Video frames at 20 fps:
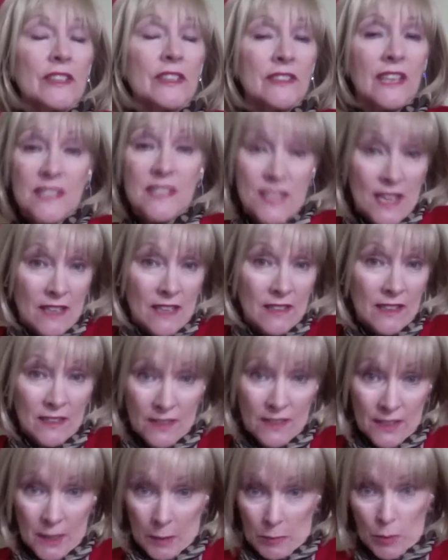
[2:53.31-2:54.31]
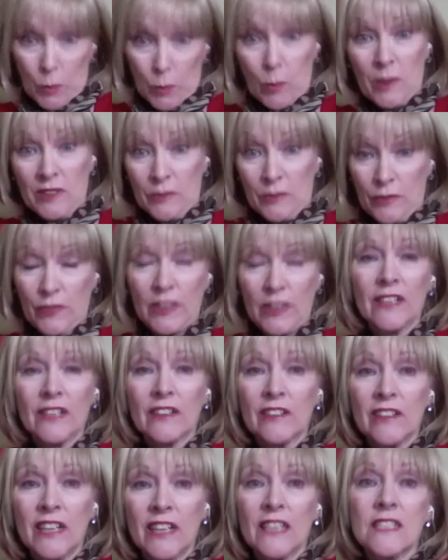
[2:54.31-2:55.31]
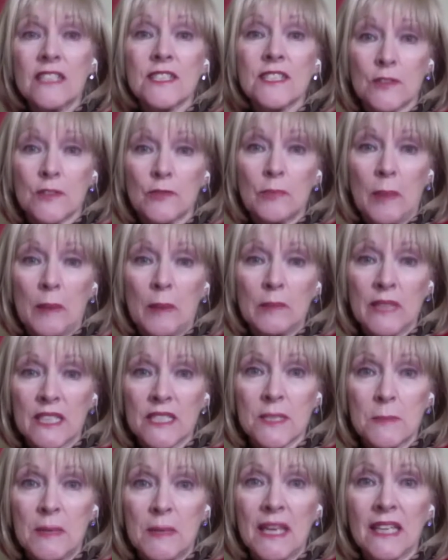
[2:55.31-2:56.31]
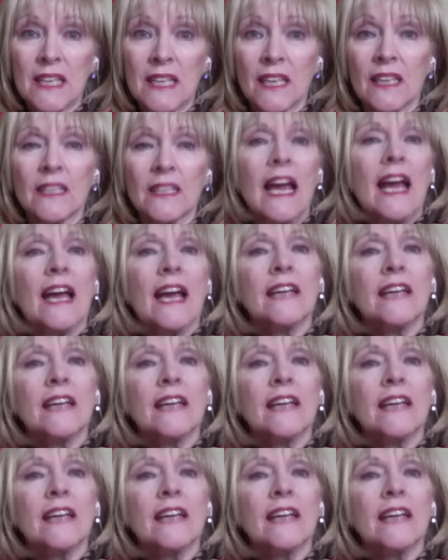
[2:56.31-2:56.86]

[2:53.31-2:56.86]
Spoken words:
They say that the number 1 fear is of public speaking,